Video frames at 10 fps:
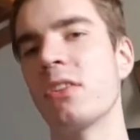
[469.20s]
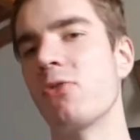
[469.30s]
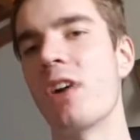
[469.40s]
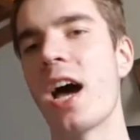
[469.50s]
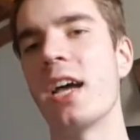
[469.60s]

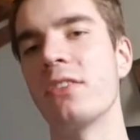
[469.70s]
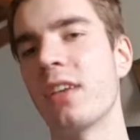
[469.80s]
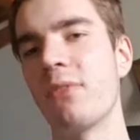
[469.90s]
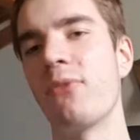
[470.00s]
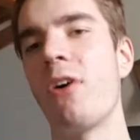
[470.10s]
rise
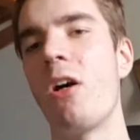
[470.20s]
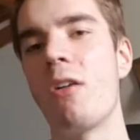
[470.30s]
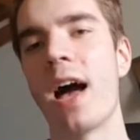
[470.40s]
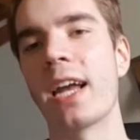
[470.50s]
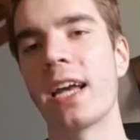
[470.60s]
and
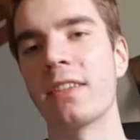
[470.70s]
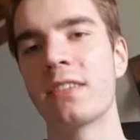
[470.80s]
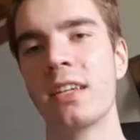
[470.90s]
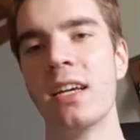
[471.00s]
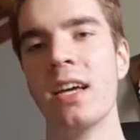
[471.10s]
fall, I guess.